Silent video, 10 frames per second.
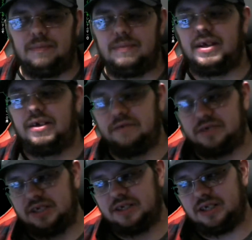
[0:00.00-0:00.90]
and
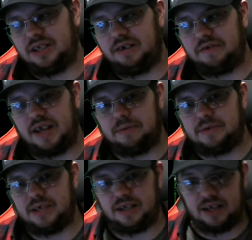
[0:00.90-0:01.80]
obviously there's a lot of games
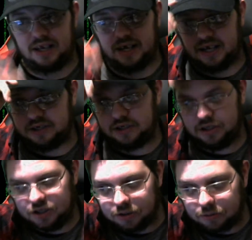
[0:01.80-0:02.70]
that I can actually
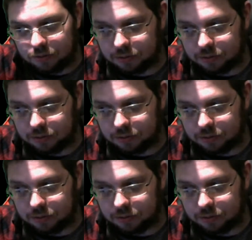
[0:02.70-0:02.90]
do.